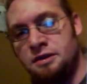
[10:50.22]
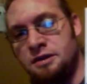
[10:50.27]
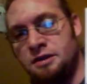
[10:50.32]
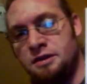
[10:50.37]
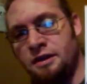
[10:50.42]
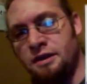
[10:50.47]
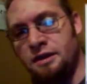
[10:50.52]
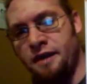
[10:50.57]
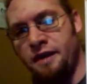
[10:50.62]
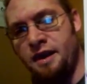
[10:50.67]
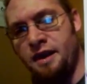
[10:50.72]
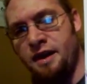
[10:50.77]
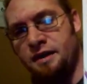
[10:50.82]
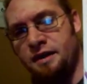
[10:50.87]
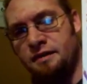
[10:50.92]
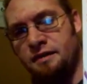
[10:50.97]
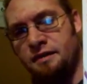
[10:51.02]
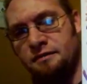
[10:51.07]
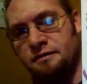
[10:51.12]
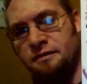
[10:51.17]
Look at
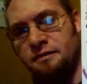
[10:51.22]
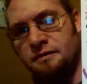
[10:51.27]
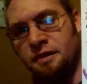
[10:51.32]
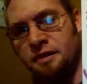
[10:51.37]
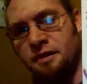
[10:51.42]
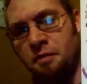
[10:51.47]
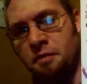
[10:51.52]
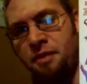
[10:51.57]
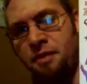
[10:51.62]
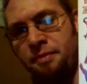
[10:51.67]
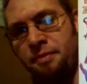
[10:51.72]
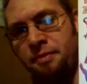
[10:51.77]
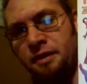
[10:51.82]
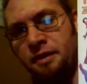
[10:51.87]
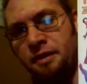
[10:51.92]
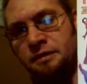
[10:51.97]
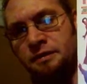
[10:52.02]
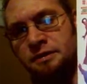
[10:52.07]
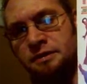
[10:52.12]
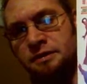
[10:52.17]
that. Little
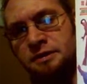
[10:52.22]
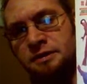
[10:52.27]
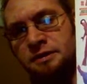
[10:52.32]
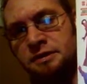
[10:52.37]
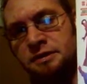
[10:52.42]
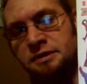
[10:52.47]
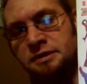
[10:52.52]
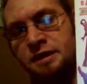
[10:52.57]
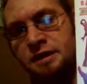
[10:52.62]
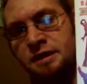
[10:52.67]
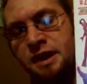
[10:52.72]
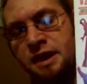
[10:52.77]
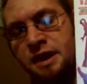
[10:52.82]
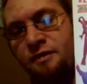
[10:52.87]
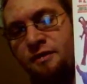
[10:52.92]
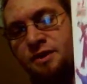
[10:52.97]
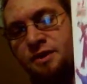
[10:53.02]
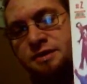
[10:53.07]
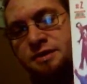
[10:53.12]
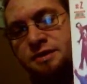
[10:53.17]
puppy. And you've
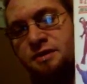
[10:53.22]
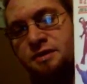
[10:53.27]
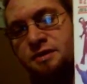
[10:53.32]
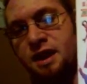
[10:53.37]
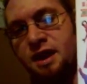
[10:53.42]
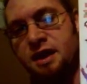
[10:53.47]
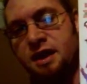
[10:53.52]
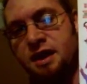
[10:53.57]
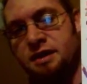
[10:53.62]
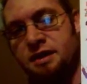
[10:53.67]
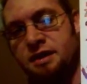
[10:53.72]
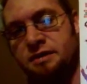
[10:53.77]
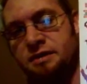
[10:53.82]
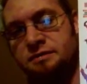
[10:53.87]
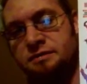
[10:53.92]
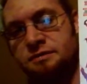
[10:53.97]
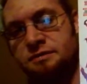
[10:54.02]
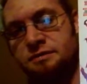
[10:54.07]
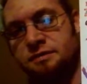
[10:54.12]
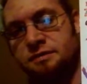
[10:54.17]
also got
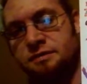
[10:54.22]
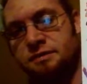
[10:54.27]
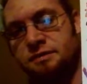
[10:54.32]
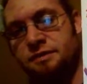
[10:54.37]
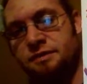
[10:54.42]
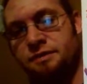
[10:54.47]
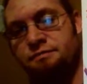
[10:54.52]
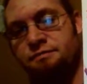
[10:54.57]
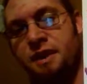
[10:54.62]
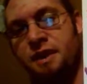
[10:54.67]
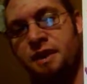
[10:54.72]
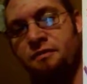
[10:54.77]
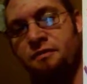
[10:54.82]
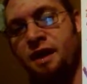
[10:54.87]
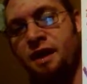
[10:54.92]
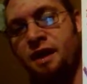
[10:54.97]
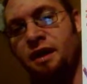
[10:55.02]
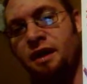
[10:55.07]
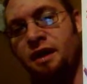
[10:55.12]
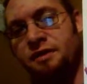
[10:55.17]
Ben
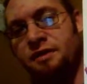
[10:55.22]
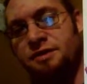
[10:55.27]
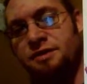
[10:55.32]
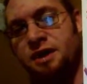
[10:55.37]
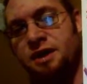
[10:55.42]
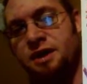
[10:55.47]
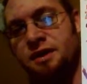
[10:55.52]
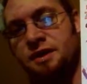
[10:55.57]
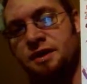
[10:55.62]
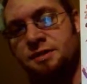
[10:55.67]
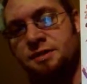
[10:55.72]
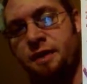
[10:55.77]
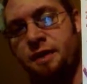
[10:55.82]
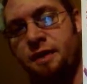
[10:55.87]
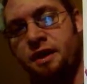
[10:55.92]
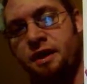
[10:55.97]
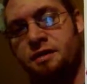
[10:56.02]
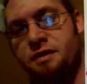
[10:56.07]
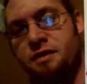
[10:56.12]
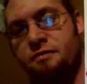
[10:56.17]
Reilly, the Scarlet
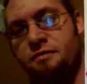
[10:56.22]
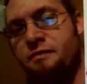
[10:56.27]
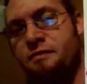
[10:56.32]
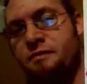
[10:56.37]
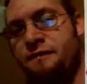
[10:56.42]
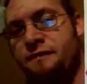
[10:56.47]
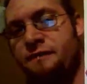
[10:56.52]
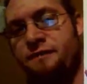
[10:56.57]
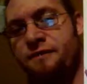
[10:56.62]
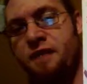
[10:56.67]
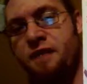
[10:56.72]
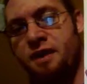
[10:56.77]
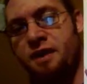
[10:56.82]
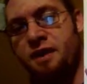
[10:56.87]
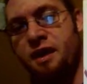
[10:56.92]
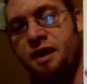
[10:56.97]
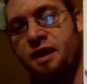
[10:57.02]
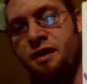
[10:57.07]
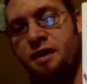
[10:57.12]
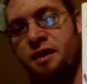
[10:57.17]
Spider, one of my
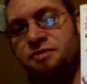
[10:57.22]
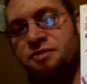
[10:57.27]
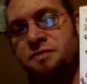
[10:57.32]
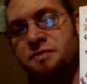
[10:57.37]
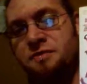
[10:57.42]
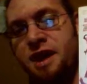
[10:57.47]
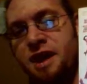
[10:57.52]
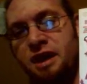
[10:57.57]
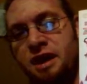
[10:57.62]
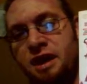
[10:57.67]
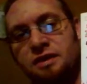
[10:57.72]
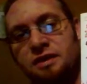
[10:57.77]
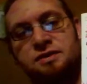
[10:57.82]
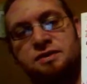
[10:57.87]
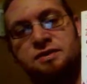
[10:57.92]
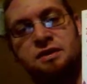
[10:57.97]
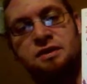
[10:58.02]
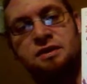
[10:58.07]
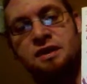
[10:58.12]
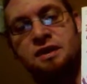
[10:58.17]
favorite characters from the
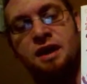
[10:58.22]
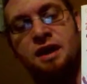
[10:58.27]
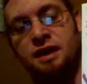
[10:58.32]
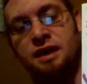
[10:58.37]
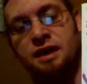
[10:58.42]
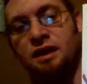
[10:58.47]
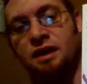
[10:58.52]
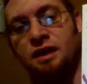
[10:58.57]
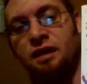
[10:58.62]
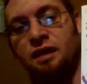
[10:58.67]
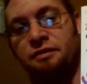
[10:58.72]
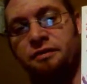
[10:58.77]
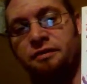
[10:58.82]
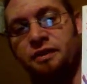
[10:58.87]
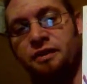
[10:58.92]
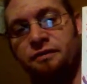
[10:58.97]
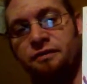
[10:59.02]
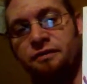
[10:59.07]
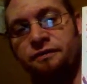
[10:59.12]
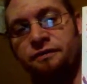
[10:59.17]
90s. I
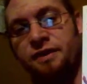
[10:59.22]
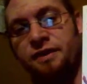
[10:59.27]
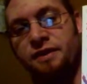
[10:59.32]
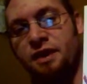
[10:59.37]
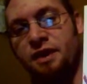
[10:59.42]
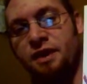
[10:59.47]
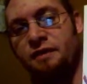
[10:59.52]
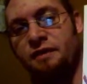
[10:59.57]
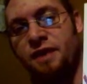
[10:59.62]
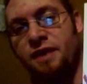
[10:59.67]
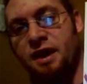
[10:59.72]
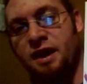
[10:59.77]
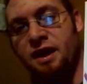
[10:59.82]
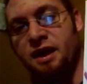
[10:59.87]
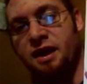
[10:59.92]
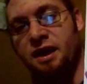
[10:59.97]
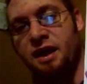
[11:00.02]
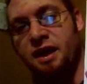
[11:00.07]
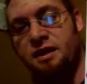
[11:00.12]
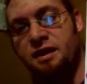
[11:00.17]
freaking loved that
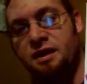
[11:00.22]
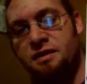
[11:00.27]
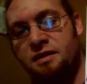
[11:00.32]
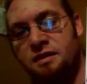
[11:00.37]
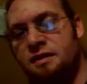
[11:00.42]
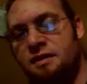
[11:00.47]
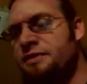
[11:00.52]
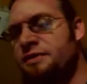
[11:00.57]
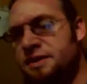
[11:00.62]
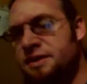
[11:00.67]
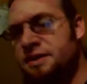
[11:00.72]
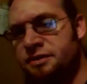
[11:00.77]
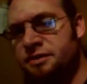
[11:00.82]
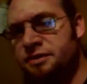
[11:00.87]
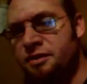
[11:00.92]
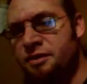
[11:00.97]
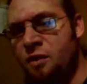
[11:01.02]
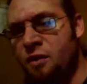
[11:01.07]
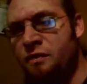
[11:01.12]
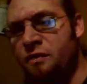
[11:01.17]
guy. They
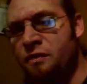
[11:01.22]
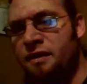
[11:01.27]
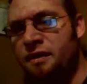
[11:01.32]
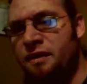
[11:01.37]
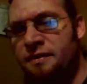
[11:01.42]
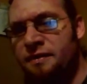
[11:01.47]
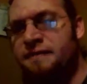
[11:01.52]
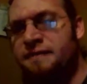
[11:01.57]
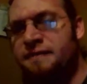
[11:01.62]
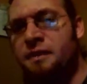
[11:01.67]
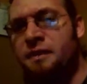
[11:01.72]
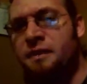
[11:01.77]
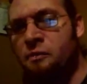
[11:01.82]
screwed him over, did